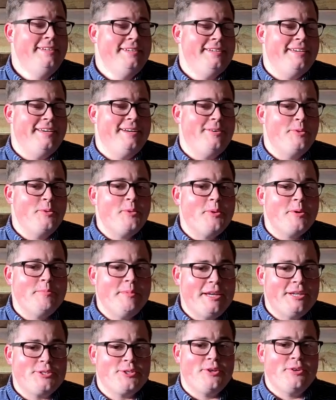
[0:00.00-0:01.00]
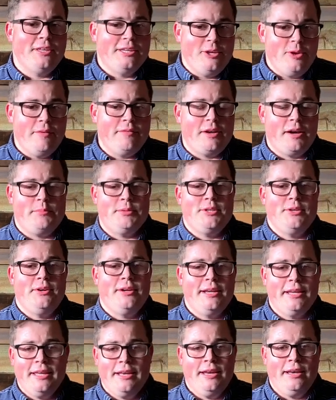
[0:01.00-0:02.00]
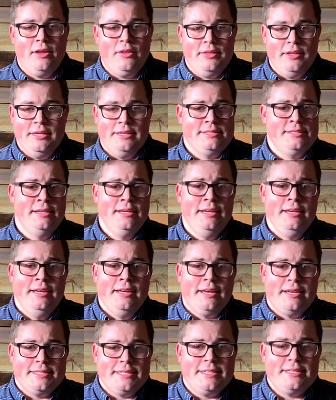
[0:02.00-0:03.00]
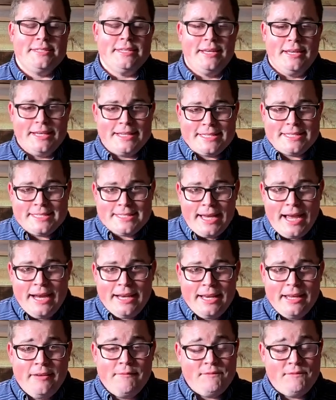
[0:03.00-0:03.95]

uh, we want to make sure that you have an opportunity to get in on this because this is an exciting,